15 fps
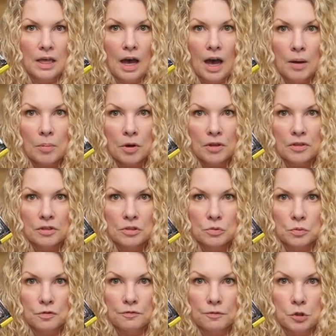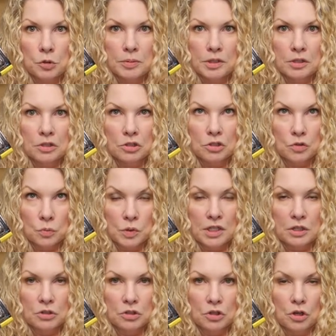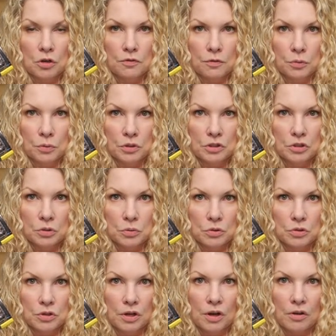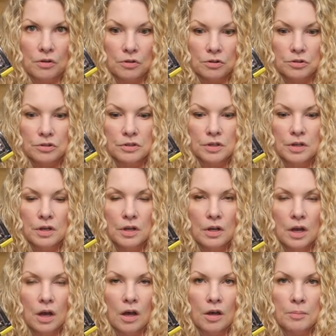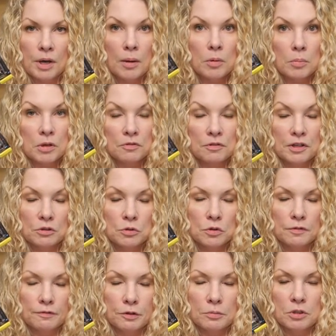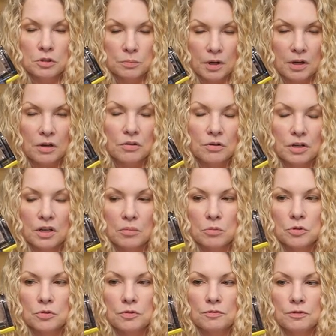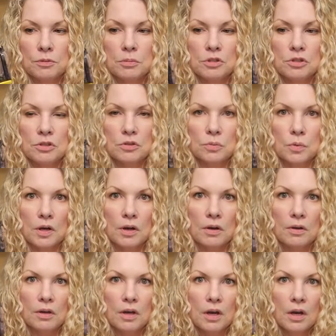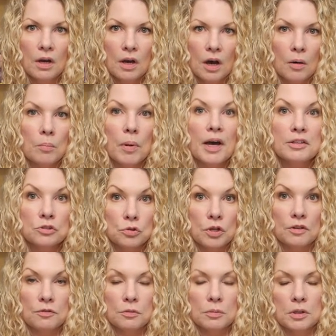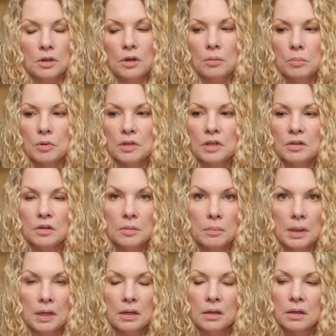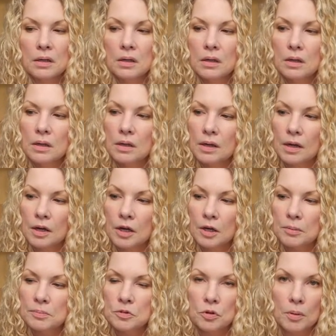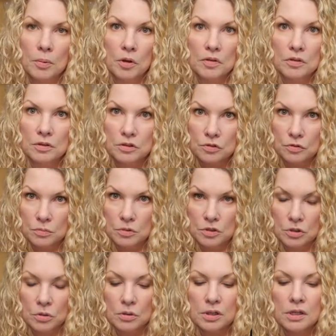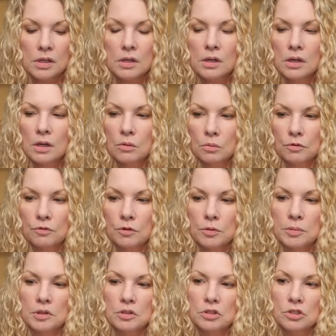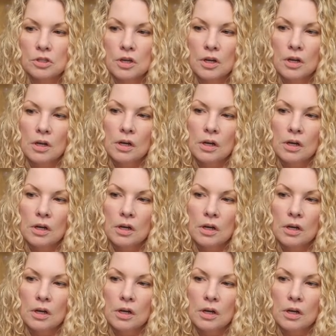I bought this refurbished three years ago for only $200. Um, I'm a big fan of refurbished. My other camera's refurbished as well uh, buying straight from the company that made it. Um, so I bought this from Sony, refurbished.